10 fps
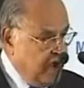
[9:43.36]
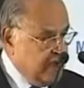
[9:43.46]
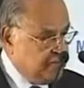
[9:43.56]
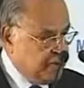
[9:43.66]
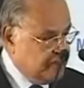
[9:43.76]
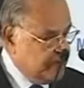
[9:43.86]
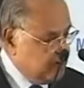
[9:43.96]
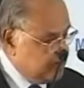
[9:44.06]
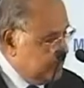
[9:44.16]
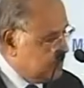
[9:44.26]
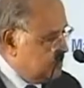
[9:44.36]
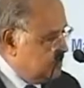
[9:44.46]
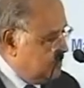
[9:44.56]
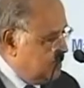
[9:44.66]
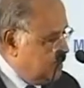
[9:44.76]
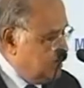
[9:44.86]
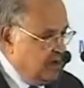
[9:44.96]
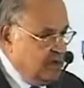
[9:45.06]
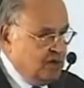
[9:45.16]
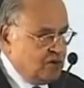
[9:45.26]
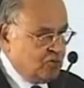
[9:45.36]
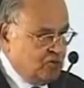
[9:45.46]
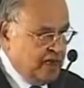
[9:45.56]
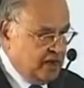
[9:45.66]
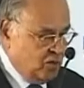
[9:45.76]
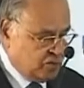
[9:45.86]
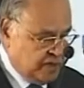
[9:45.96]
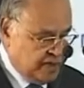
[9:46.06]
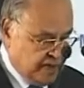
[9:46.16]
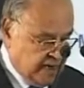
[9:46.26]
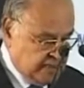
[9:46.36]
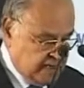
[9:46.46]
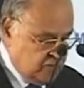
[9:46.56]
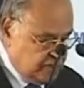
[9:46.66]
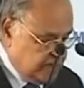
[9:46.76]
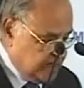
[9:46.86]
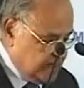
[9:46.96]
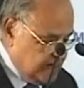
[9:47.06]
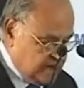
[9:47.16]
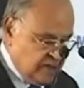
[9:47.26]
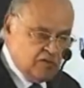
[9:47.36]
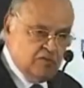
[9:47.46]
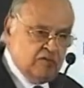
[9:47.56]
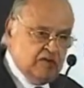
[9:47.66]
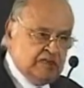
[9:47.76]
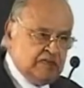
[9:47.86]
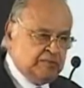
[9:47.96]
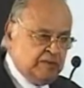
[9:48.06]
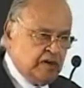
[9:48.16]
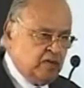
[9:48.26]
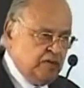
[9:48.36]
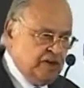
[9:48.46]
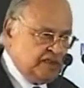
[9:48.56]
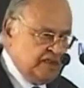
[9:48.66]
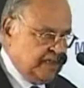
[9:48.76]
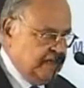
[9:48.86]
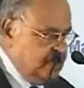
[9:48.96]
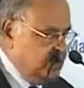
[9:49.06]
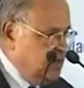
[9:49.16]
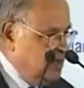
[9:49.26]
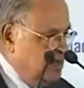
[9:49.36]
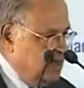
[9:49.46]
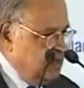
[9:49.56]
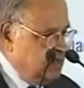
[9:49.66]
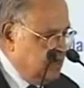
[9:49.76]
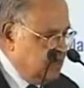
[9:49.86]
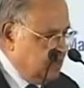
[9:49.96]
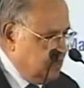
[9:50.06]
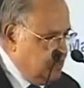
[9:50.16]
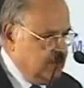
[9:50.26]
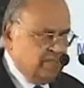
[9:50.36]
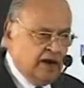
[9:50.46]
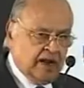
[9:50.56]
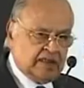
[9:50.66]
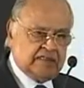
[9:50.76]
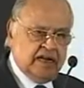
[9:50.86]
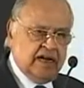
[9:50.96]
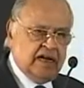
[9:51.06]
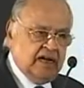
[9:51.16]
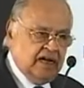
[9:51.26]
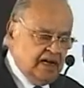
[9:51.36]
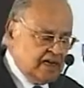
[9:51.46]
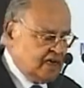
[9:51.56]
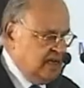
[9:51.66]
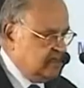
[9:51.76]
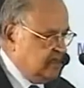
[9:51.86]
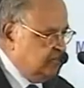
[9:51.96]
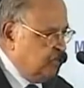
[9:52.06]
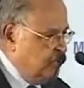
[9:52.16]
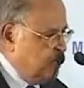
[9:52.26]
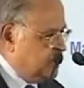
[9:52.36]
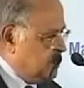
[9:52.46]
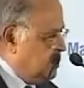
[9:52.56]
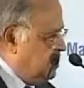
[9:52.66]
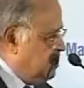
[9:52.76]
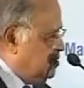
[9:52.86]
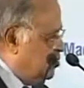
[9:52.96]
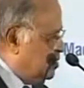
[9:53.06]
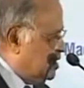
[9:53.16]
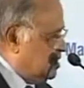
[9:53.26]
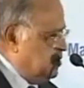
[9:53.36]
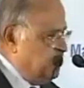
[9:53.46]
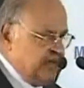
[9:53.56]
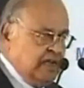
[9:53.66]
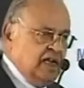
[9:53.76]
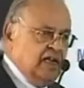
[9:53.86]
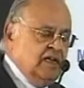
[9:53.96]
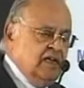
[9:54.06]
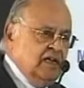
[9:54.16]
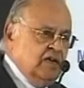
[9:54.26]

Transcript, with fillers: I further request to the Dr. Rangarajan who is sitting and the respected governor sitting, then in Maharashtra, at least in Bombay city, commercial capital,